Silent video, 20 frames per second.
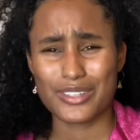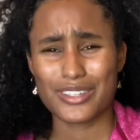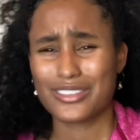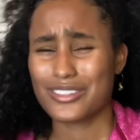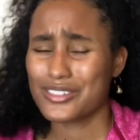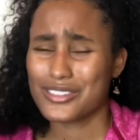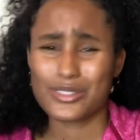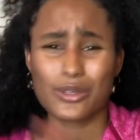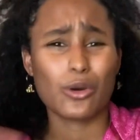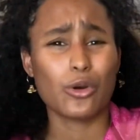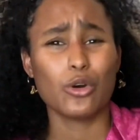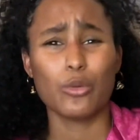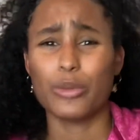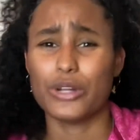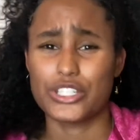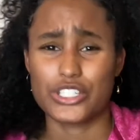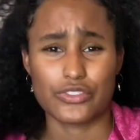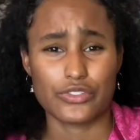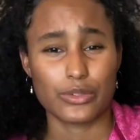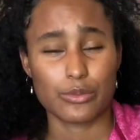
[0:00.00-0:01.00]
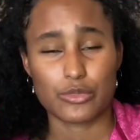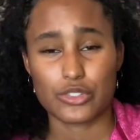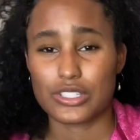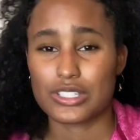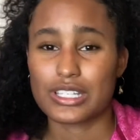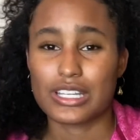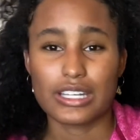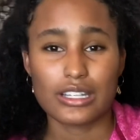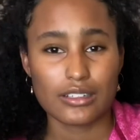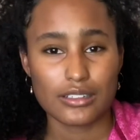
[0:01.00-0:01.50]
There's a whole bunch of them. Just
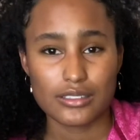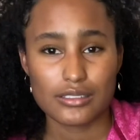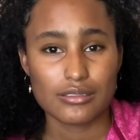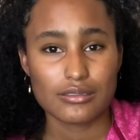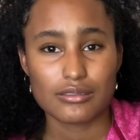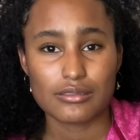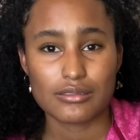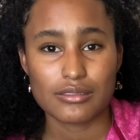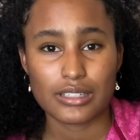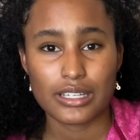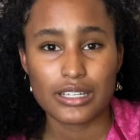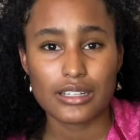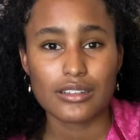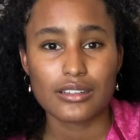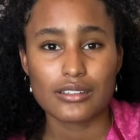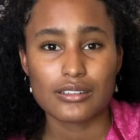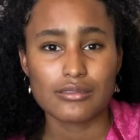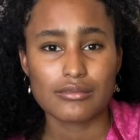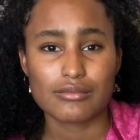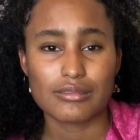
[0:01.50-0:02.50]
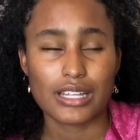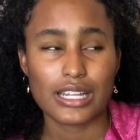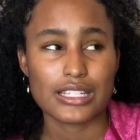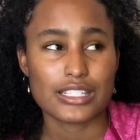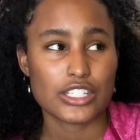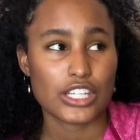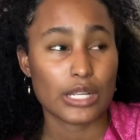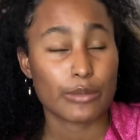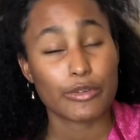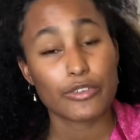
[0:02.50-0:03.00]
get on
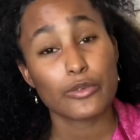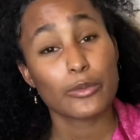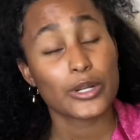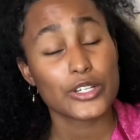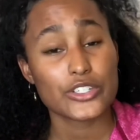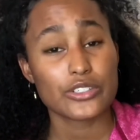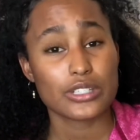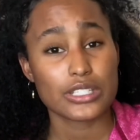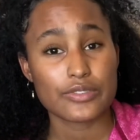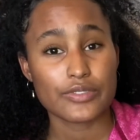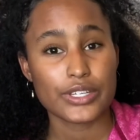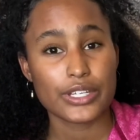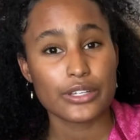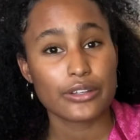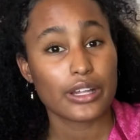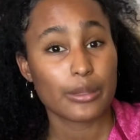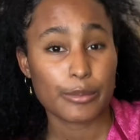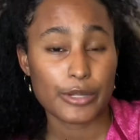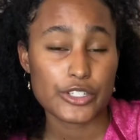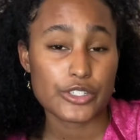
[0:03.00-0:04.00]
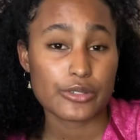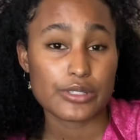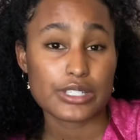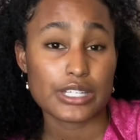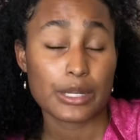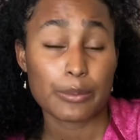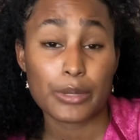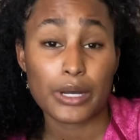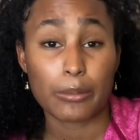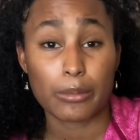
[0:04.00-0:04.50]
Instagram. If you're watching this video, I bet you it's gonna
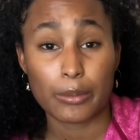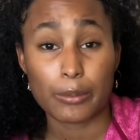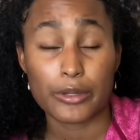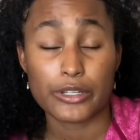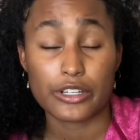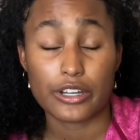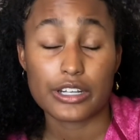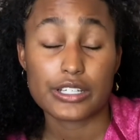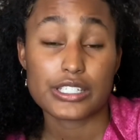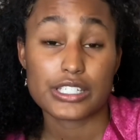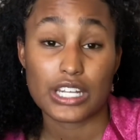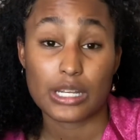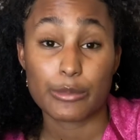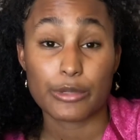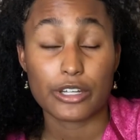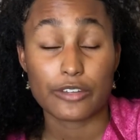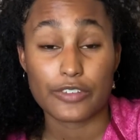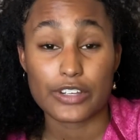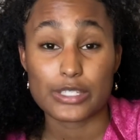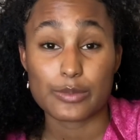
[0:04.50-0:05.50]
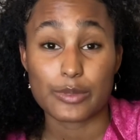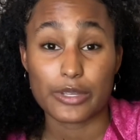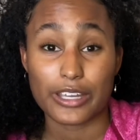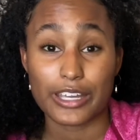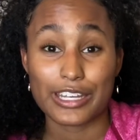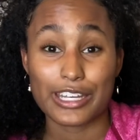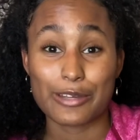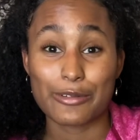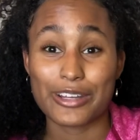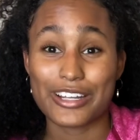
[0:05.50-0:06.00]
pop up on your Instagram or your Facebook
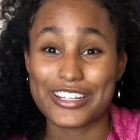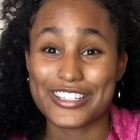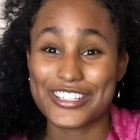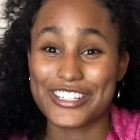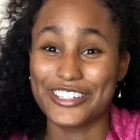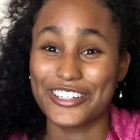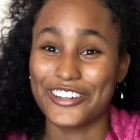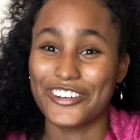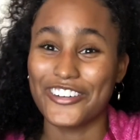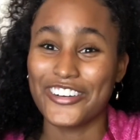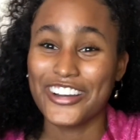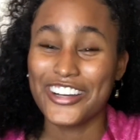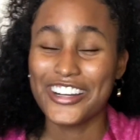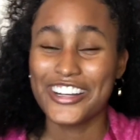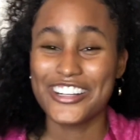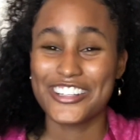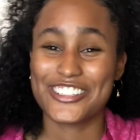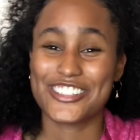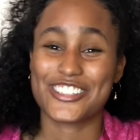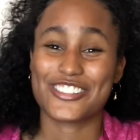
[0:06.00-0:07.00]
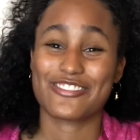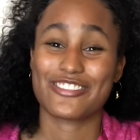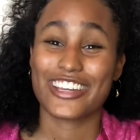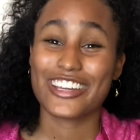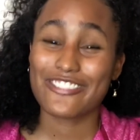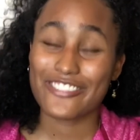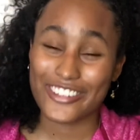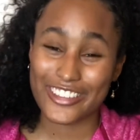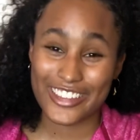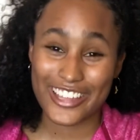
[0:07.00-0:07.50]
anyway. So just wait
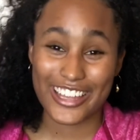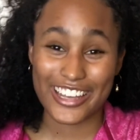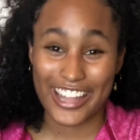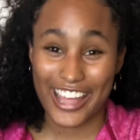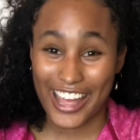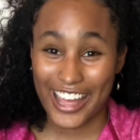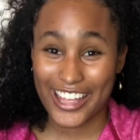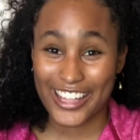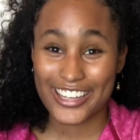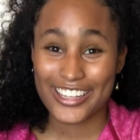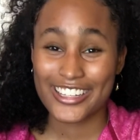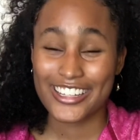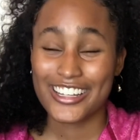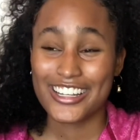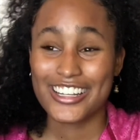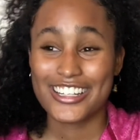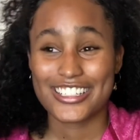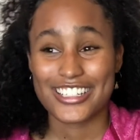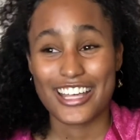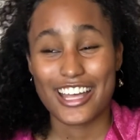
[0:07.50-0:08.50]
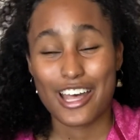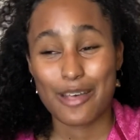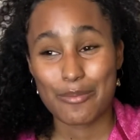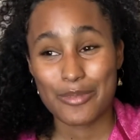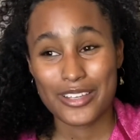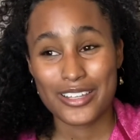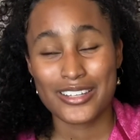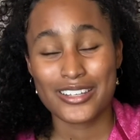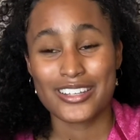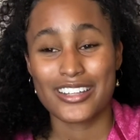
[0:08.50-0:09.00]
for that ad to
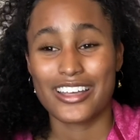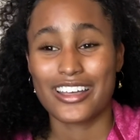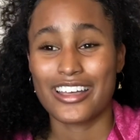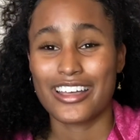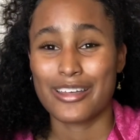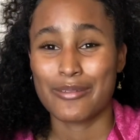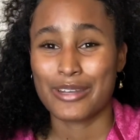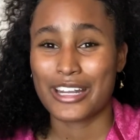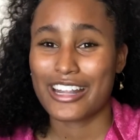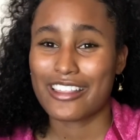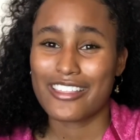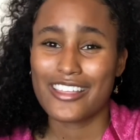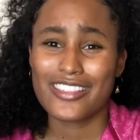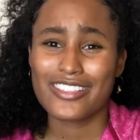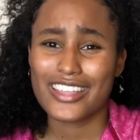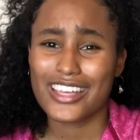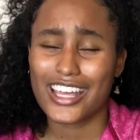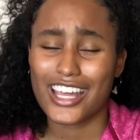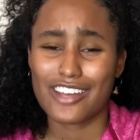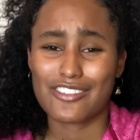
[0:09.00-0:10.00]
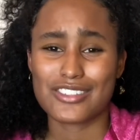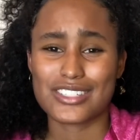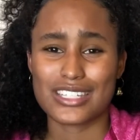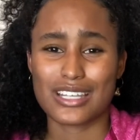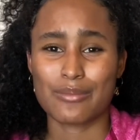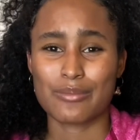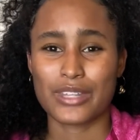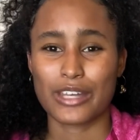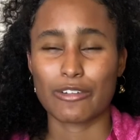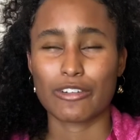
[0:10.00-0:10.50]
happen. And I think they have
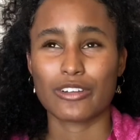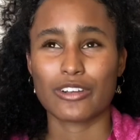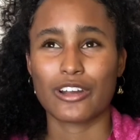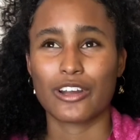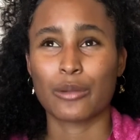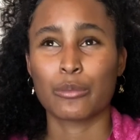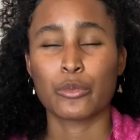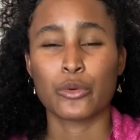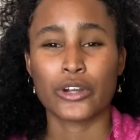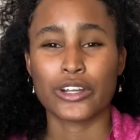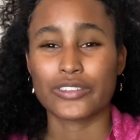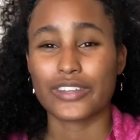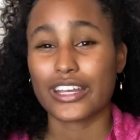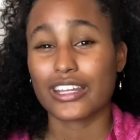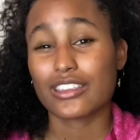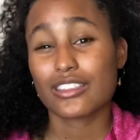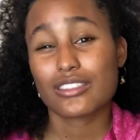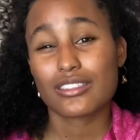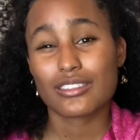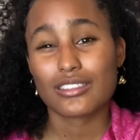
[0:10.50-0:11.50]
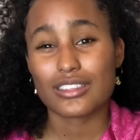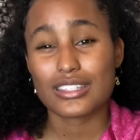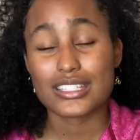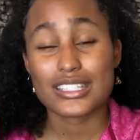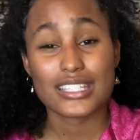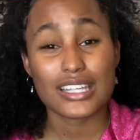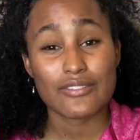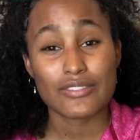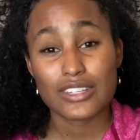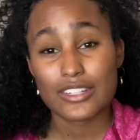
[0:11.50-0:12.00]
some that are more in like the
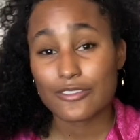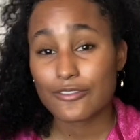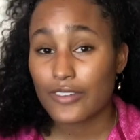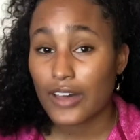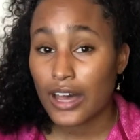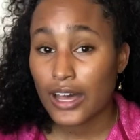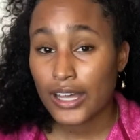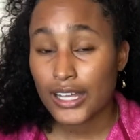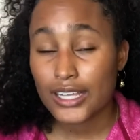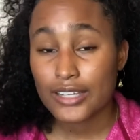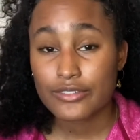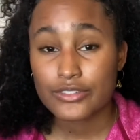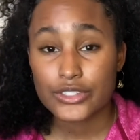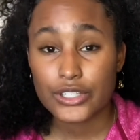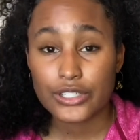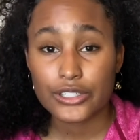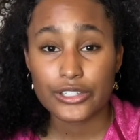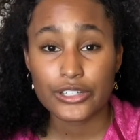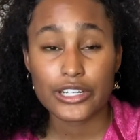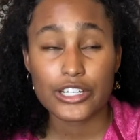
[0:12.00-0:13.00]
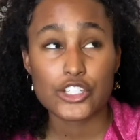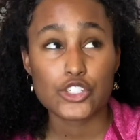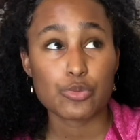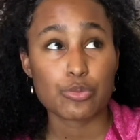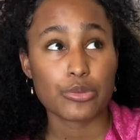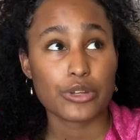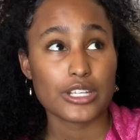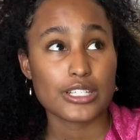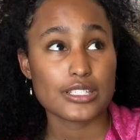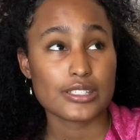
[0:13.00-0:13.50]
$75-ish
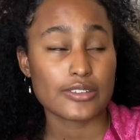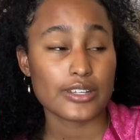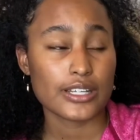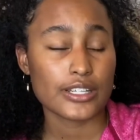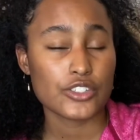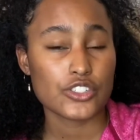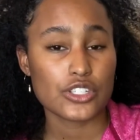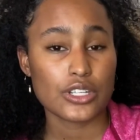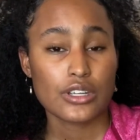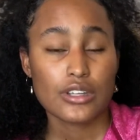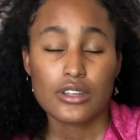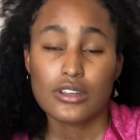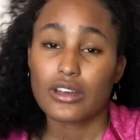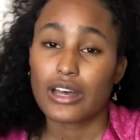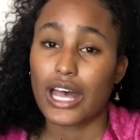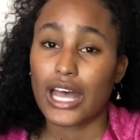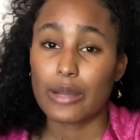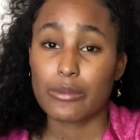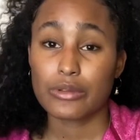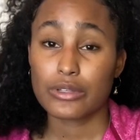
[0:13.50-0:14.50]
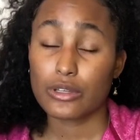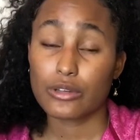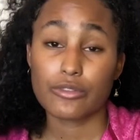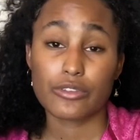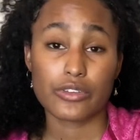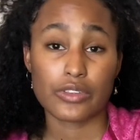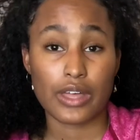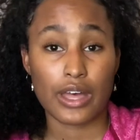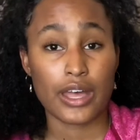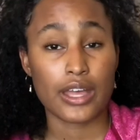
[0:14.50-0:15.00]
price range. I would go for
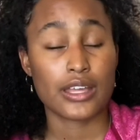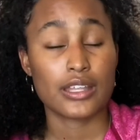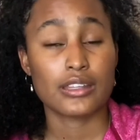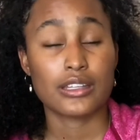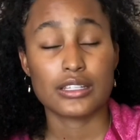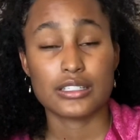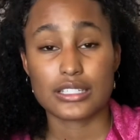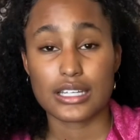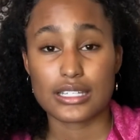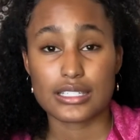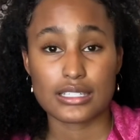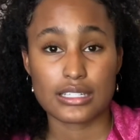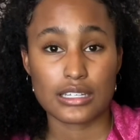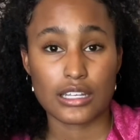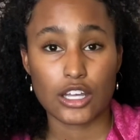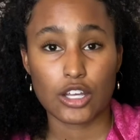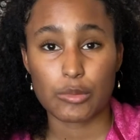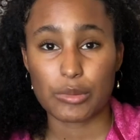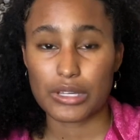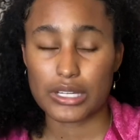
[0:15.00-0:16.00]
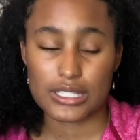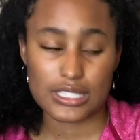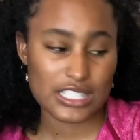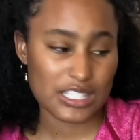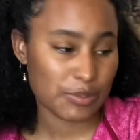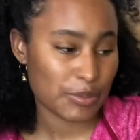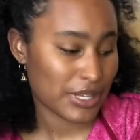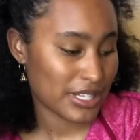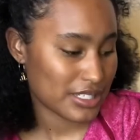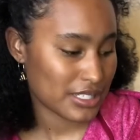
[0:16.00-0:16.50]
that and then test it out, because it's
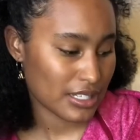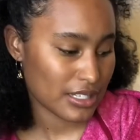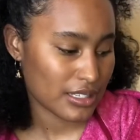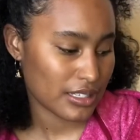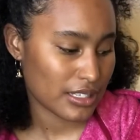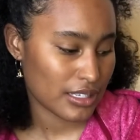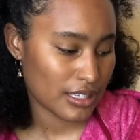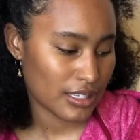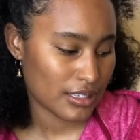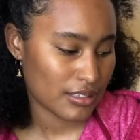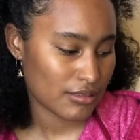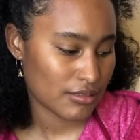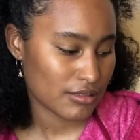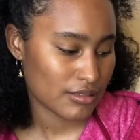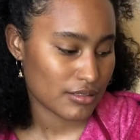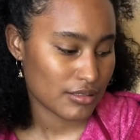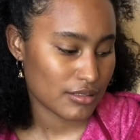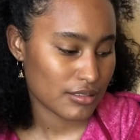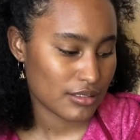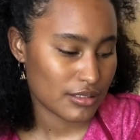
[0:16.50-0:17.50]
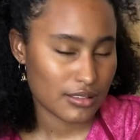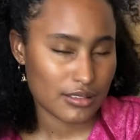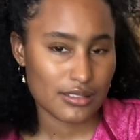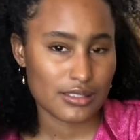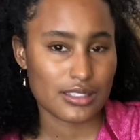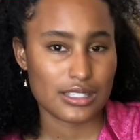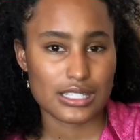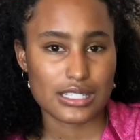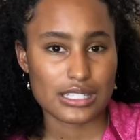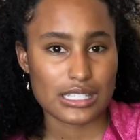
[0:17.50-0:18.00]
basically
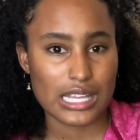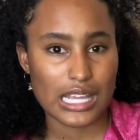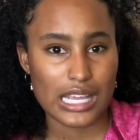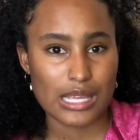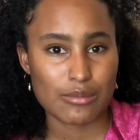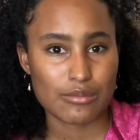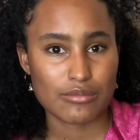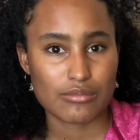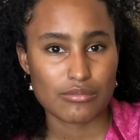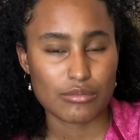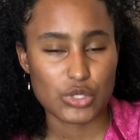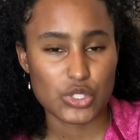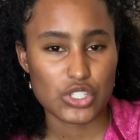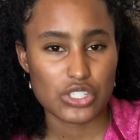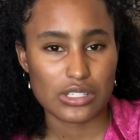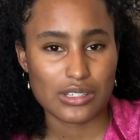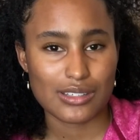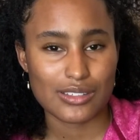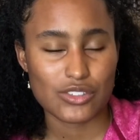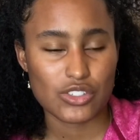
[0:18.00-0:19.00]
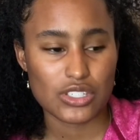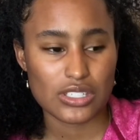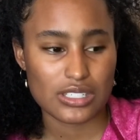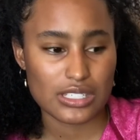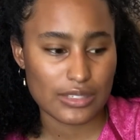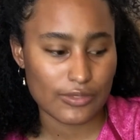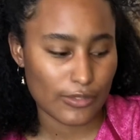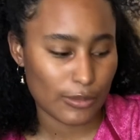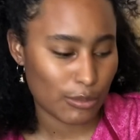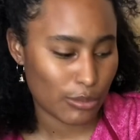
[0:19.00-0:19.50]
the same machine, just
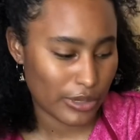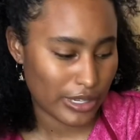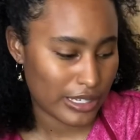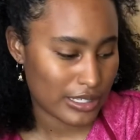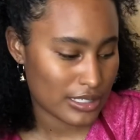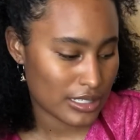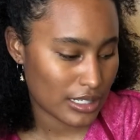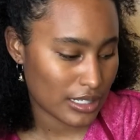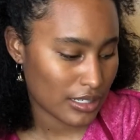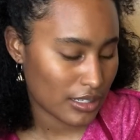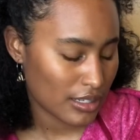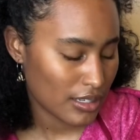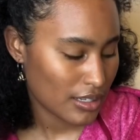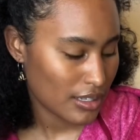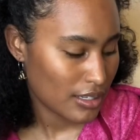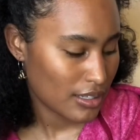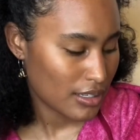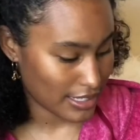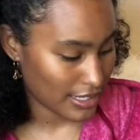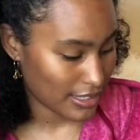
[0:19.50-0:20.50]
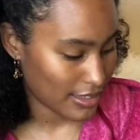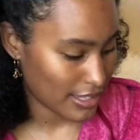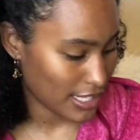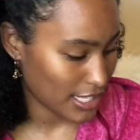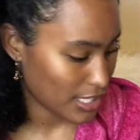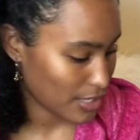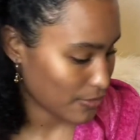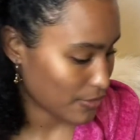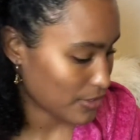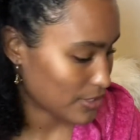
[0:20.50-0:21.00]
different branding. Okay, thank
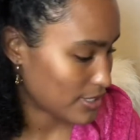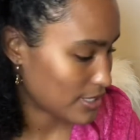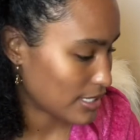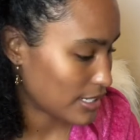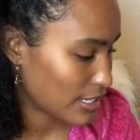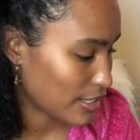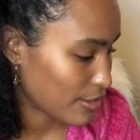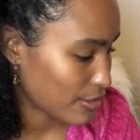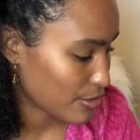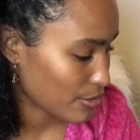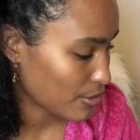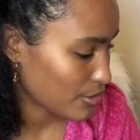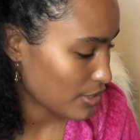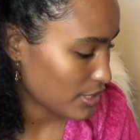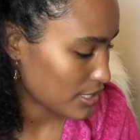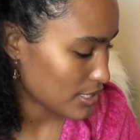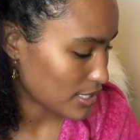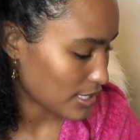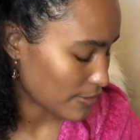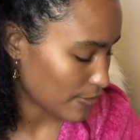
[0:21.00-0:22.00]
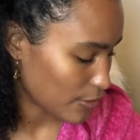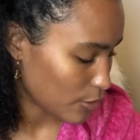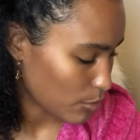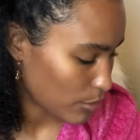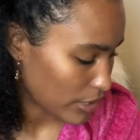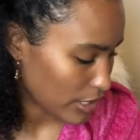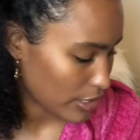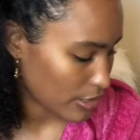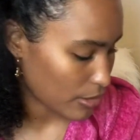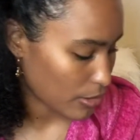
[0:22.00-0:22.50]
you for sitting through this. If you
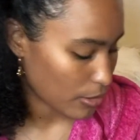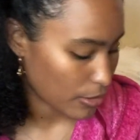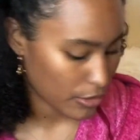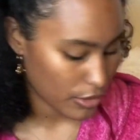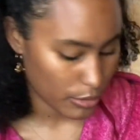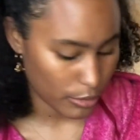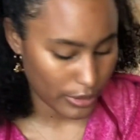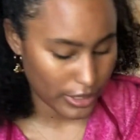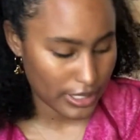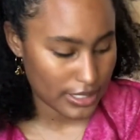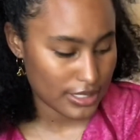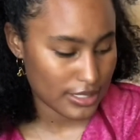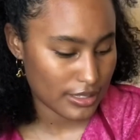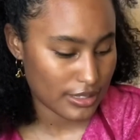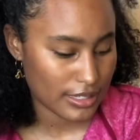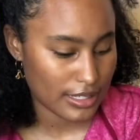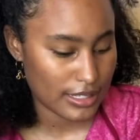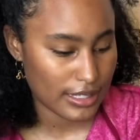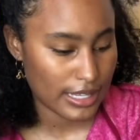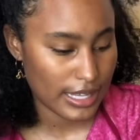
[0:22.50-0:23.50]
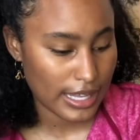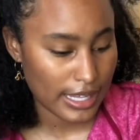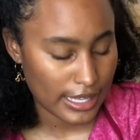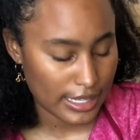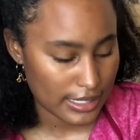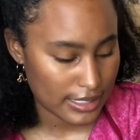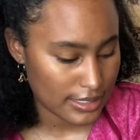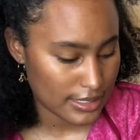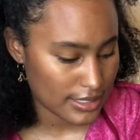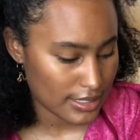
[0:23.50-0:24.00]
made it all the way to the
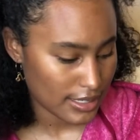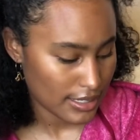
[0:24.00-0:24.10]
end,